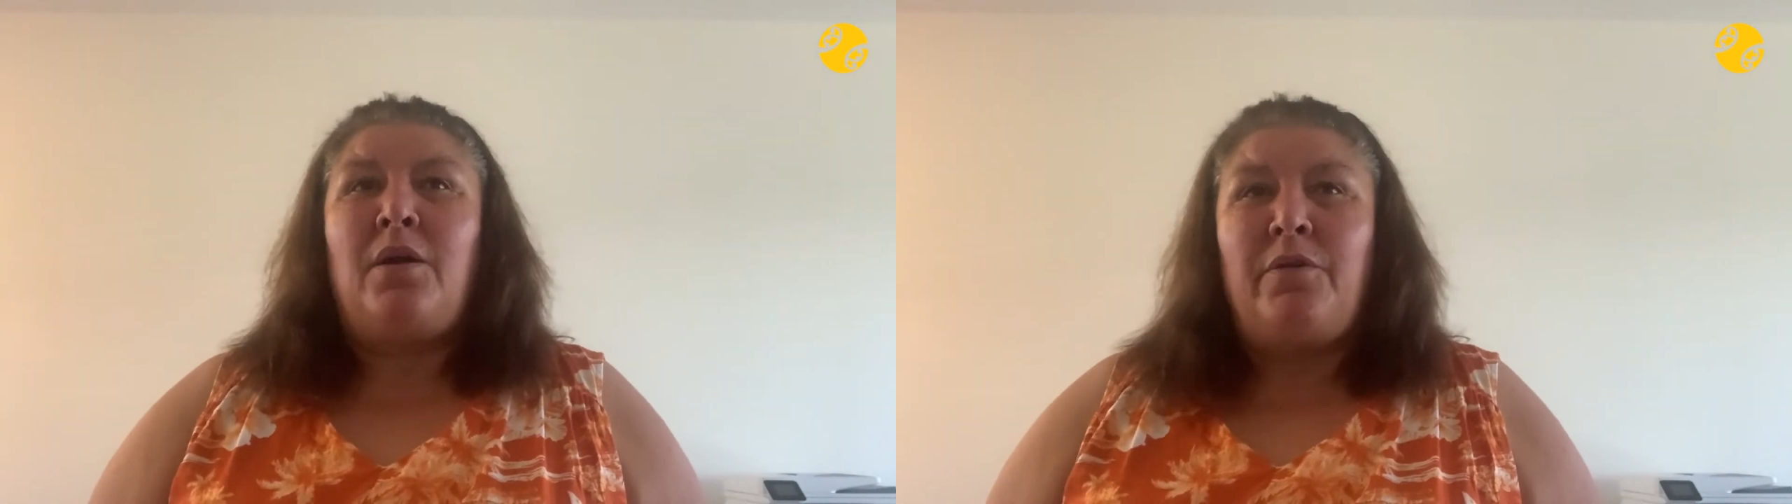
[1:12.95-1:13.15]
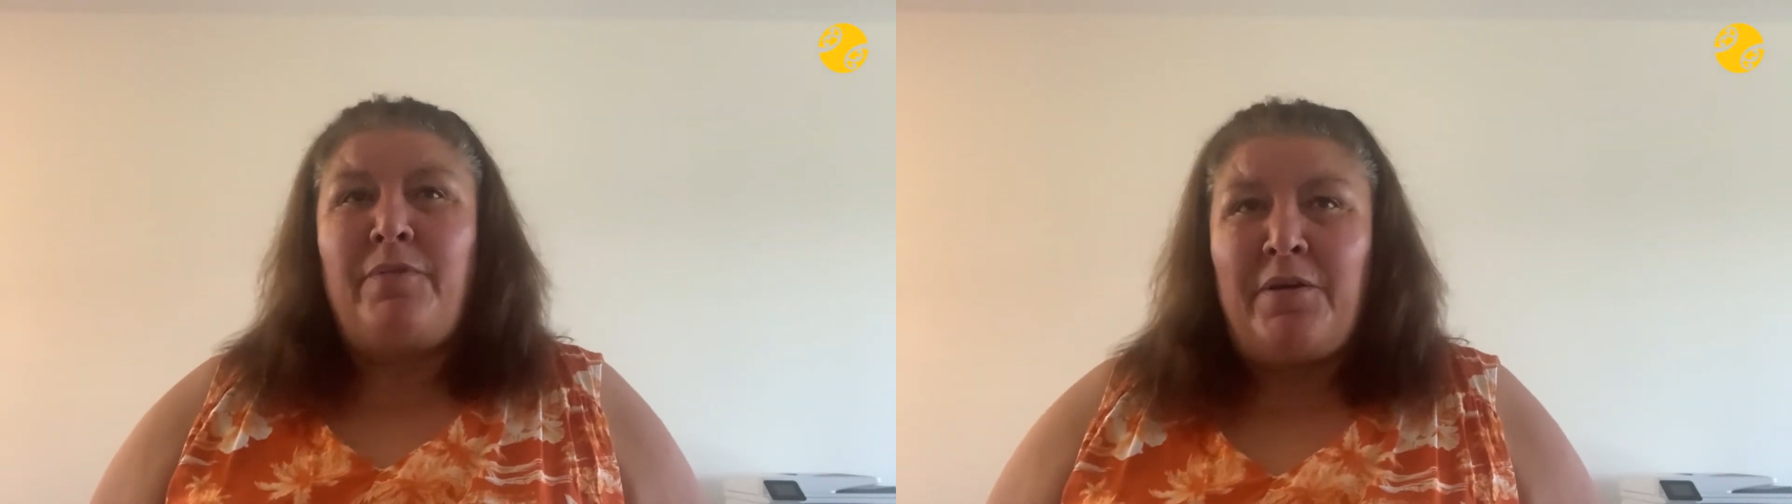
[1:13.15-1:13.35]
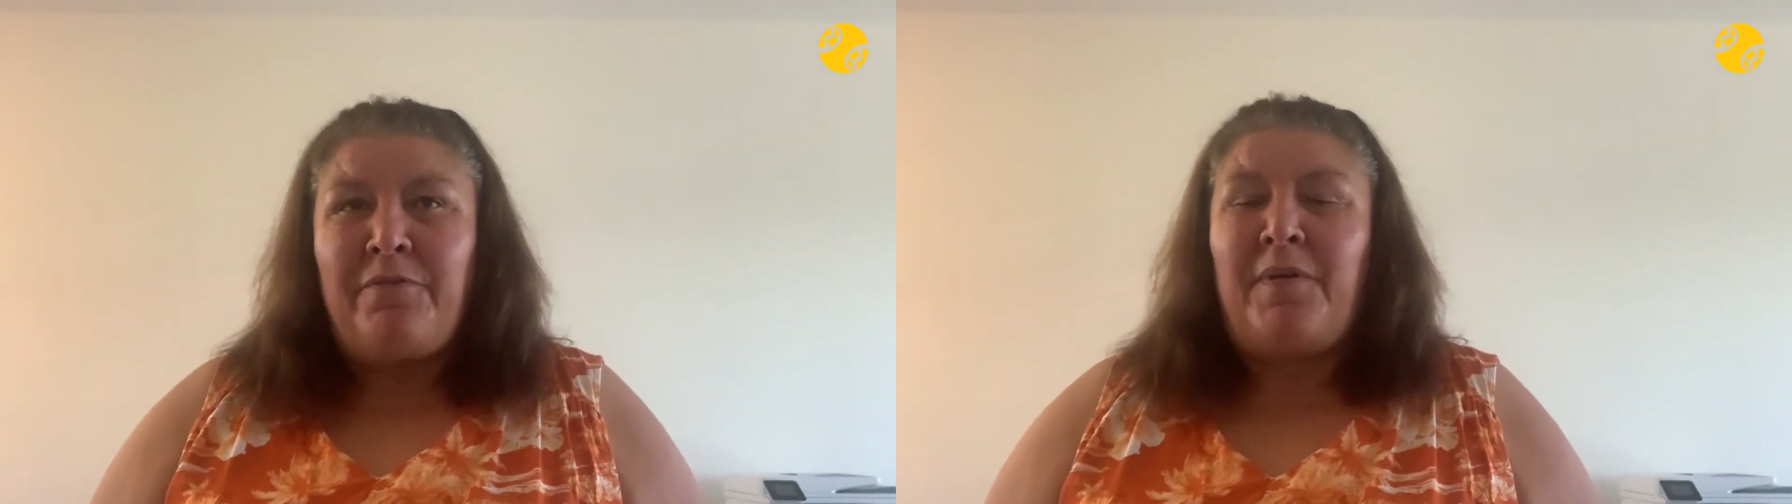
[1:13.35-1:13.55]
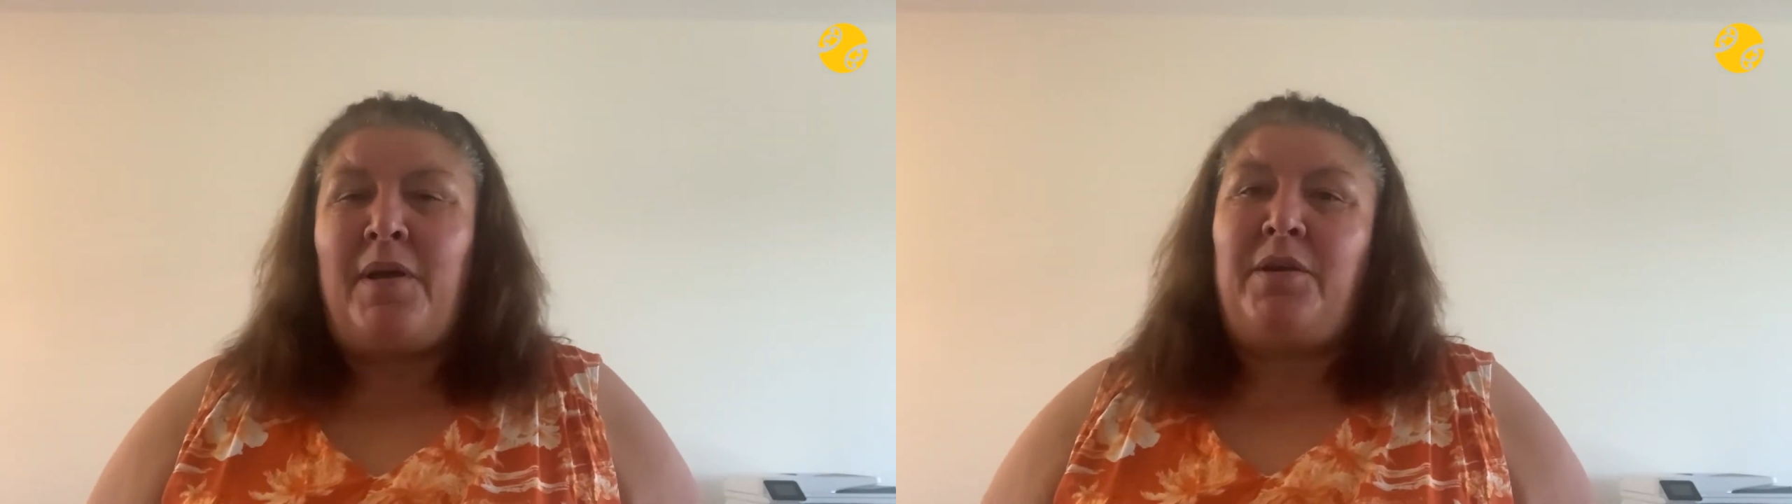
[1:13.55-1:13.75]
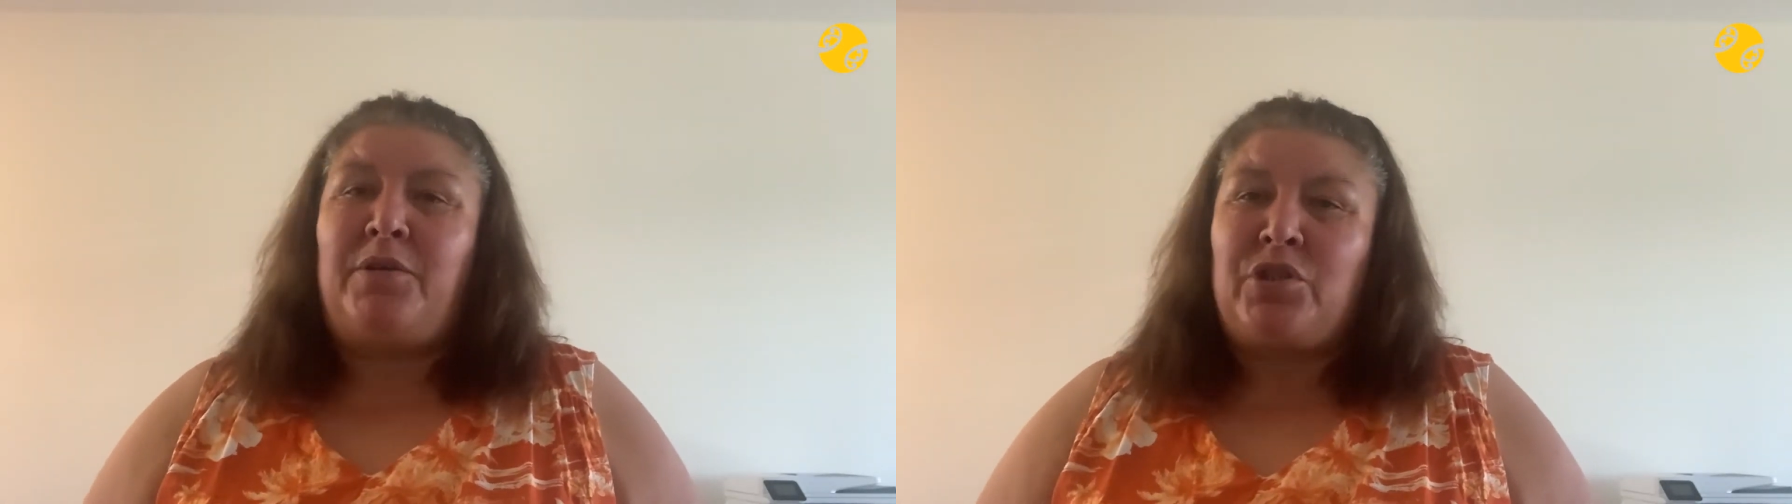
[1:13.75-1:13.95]
of our
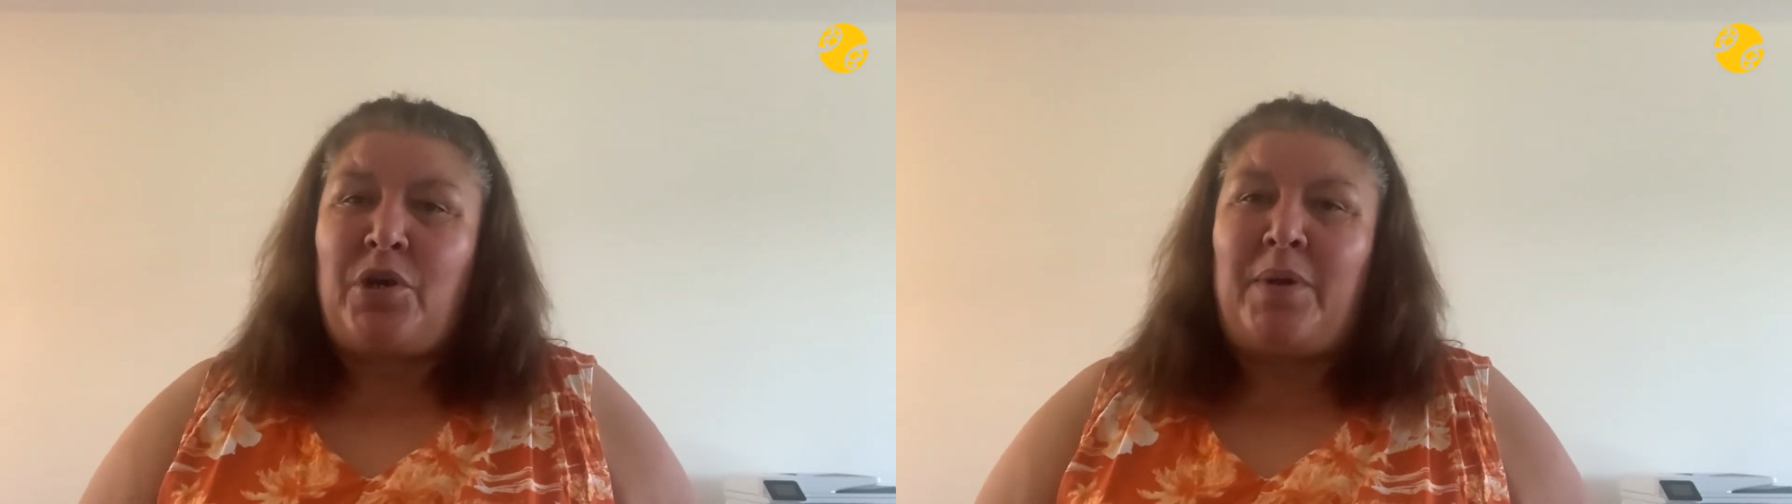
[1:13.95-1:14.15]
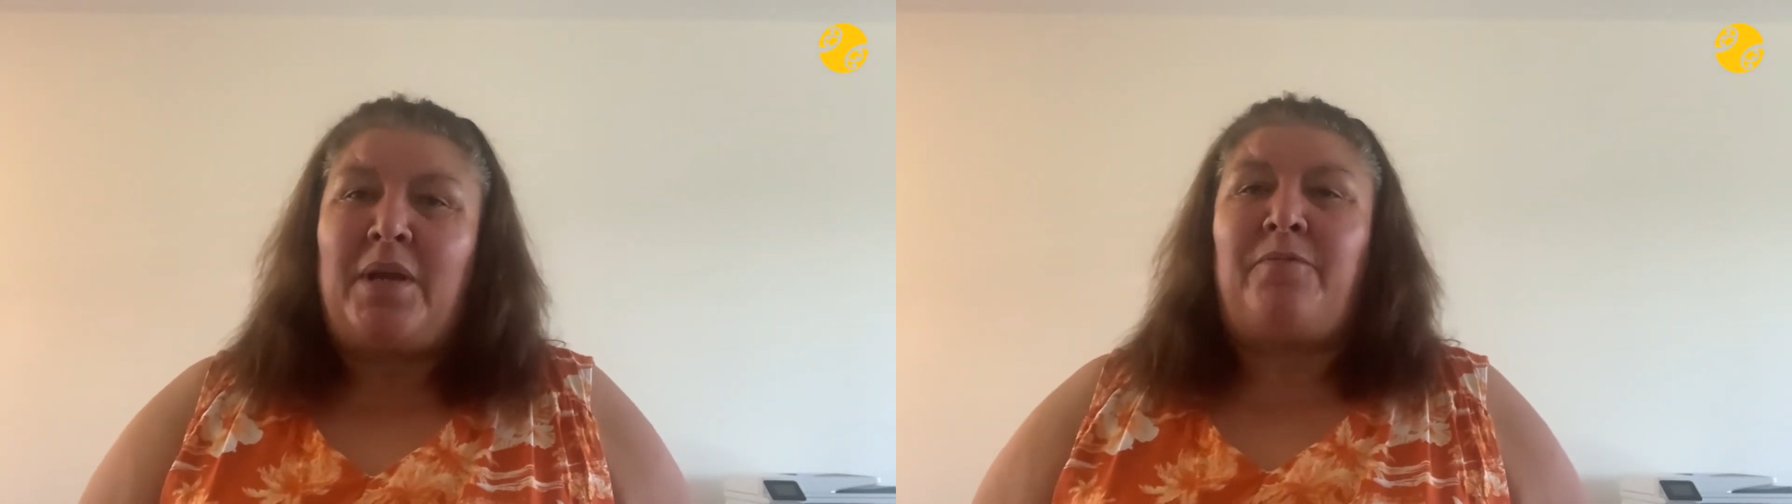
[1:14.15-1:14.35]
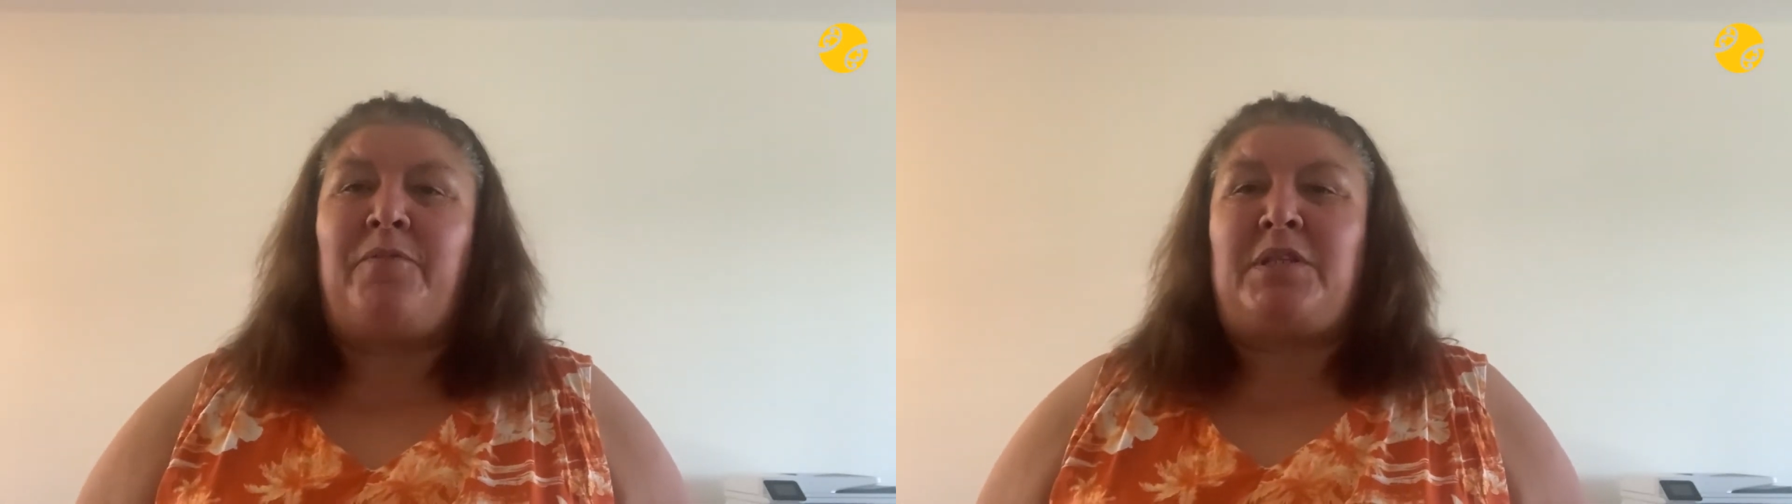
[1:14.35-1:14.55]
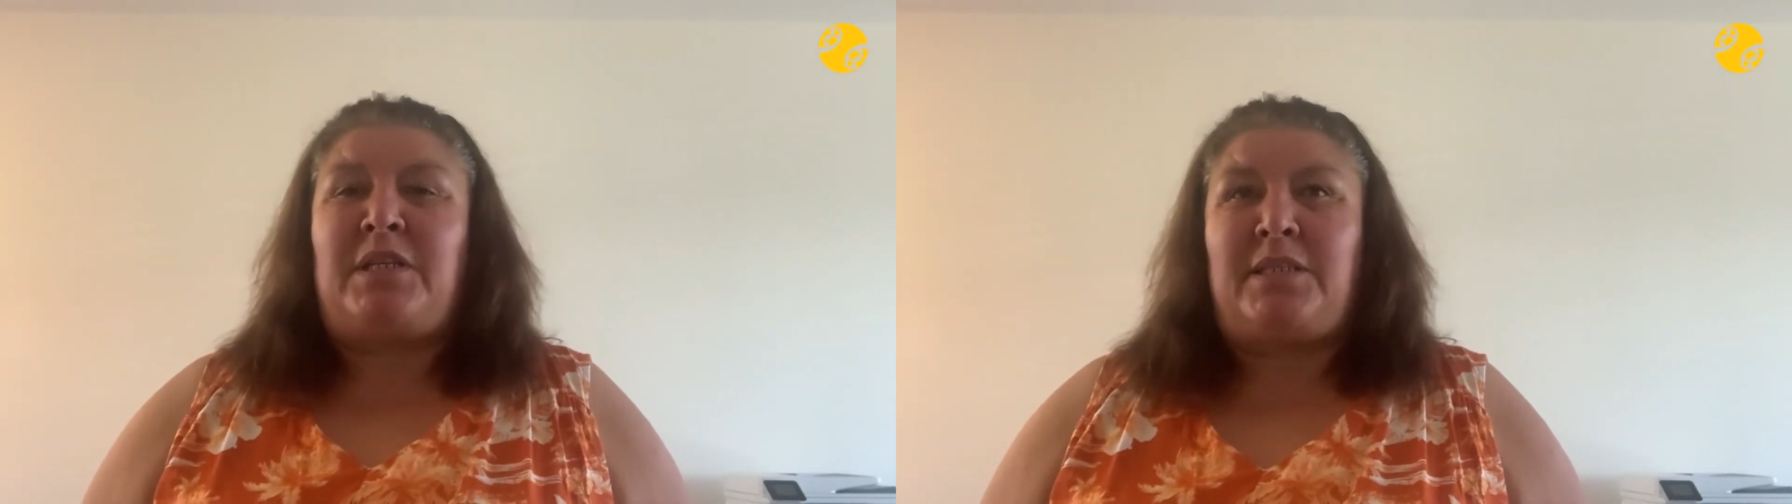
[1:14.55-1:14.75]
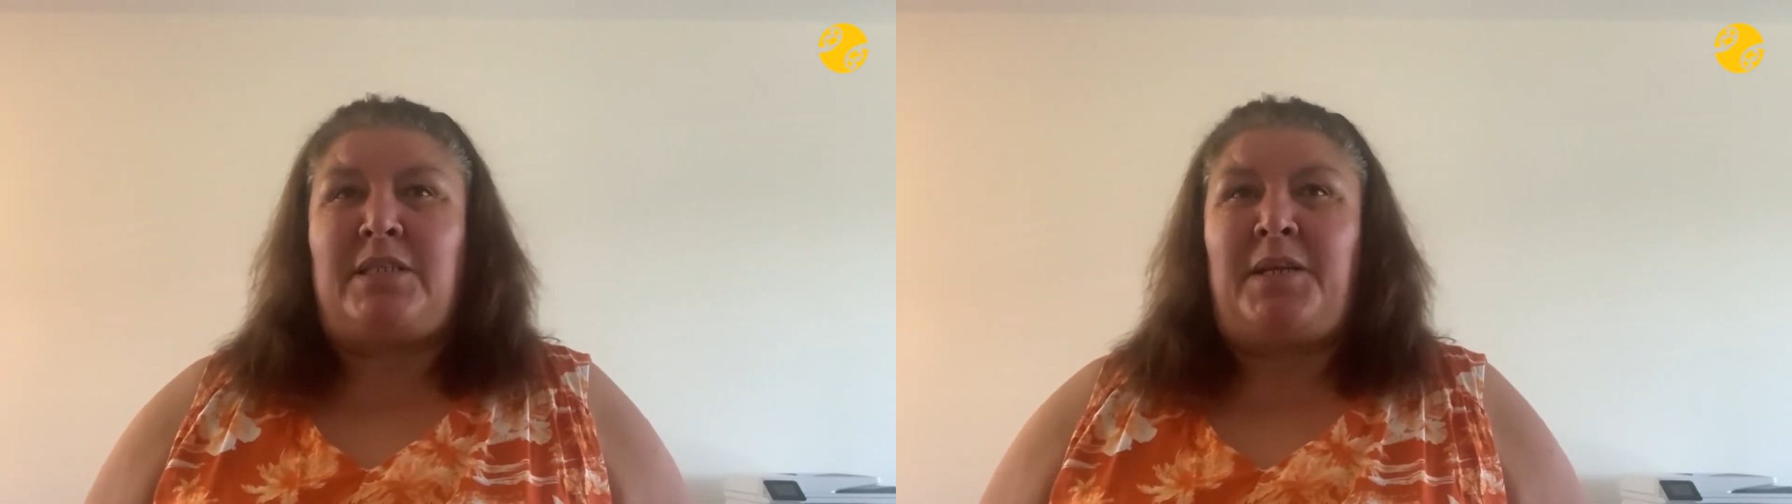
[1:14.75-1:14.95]
whānau showing up for
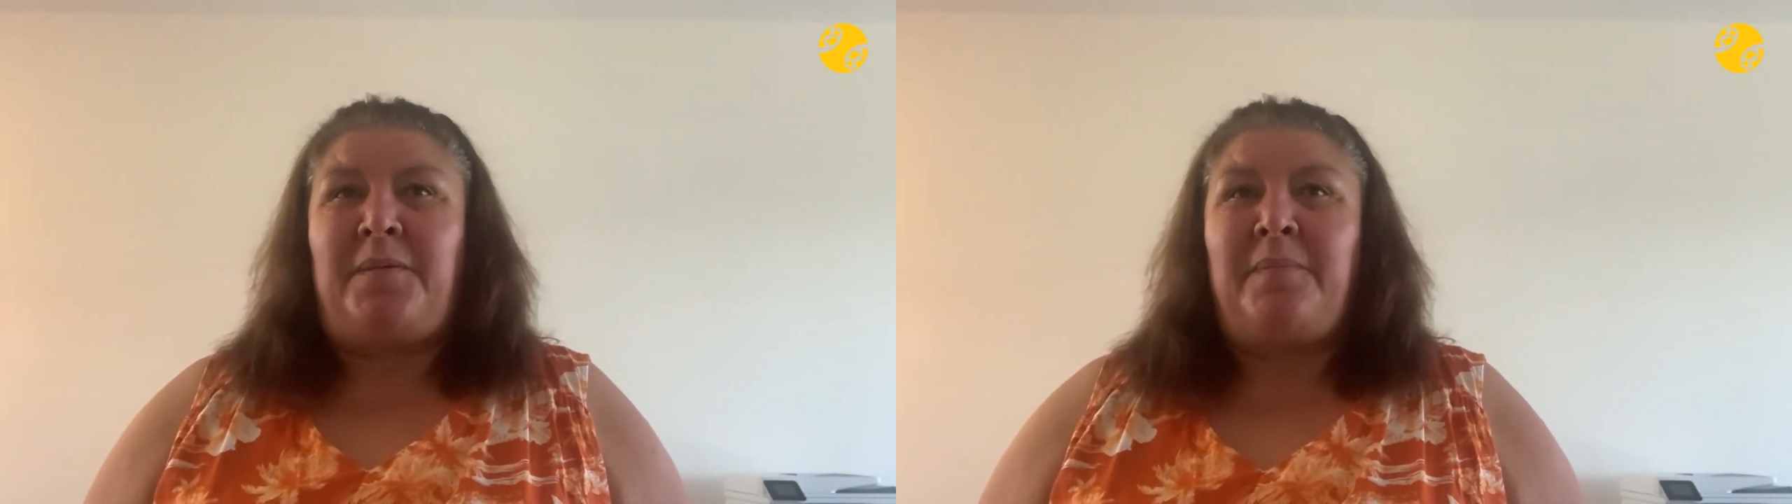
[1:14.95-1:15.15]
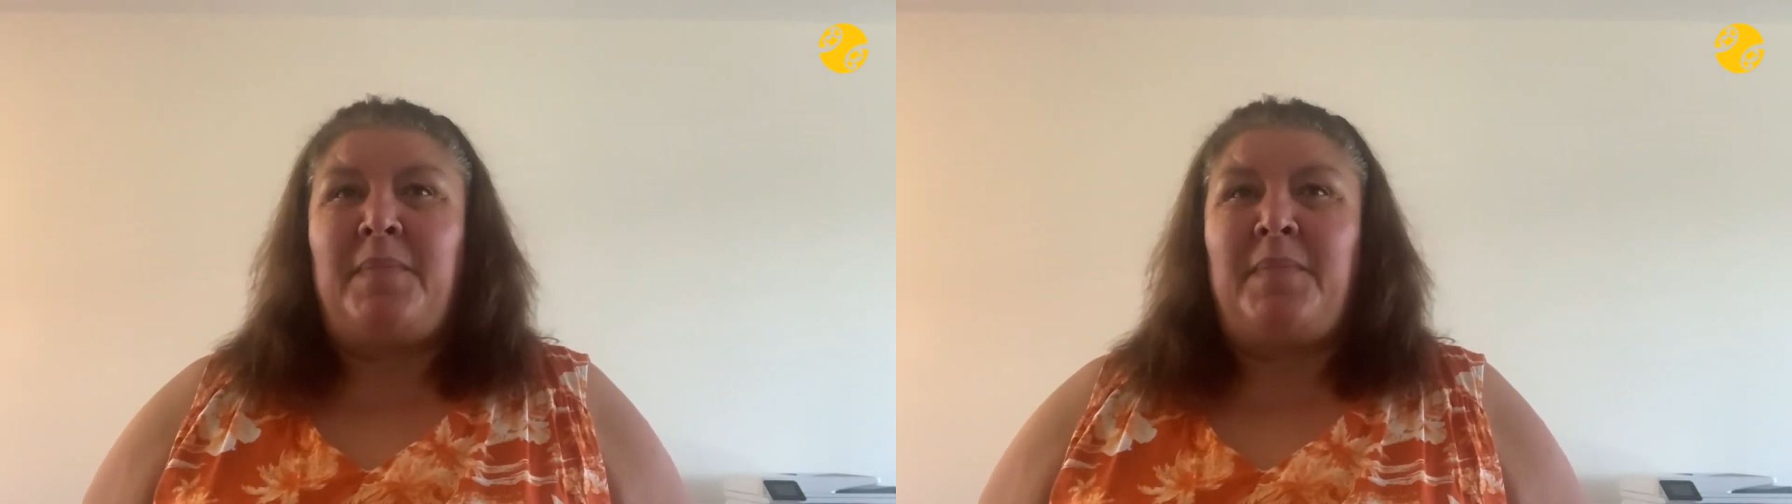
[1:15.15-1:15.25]
testing.